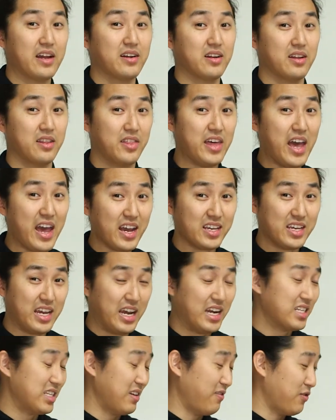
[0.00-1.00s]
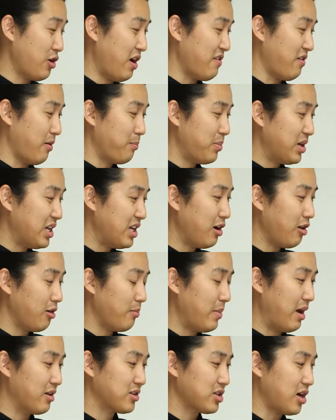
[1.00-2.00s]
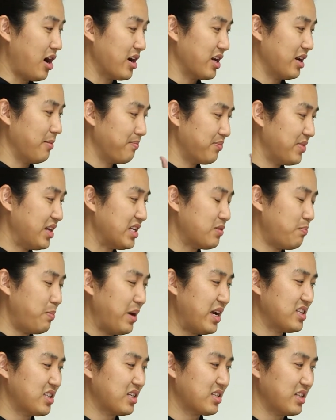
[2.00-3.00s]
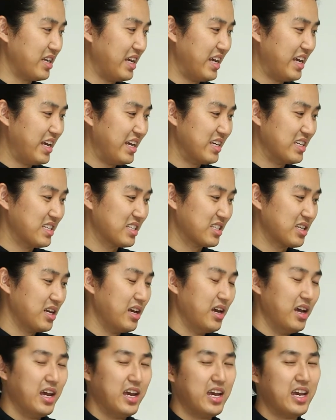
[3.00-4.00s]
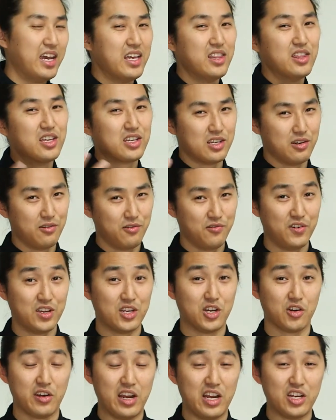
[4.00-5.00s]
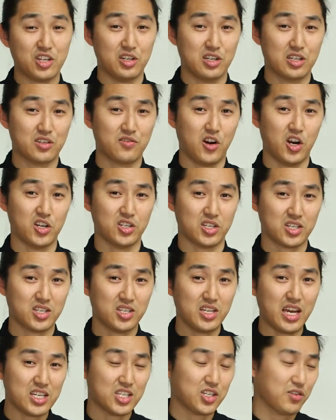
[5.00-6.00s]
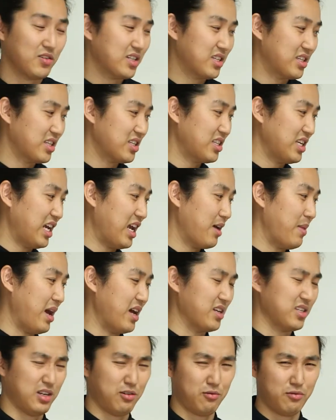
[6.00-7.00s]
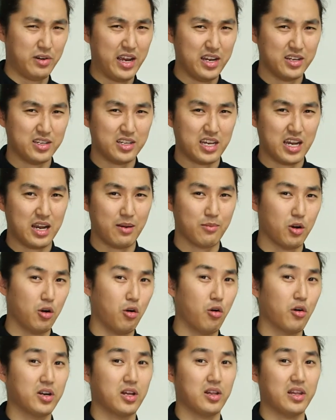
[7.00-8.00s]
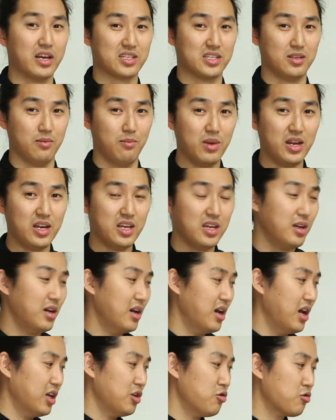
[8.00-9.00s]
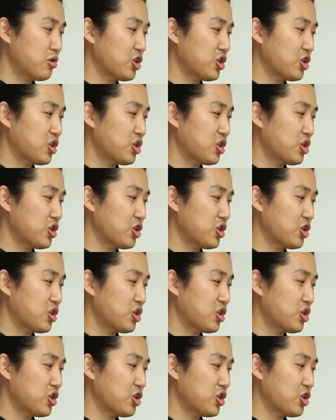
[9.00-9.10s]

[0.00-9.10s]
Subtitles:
And in that case, if you have a PL mount on it, this basically is in the configuration as far as accessories the same as a Red camera or an Alexa Mini.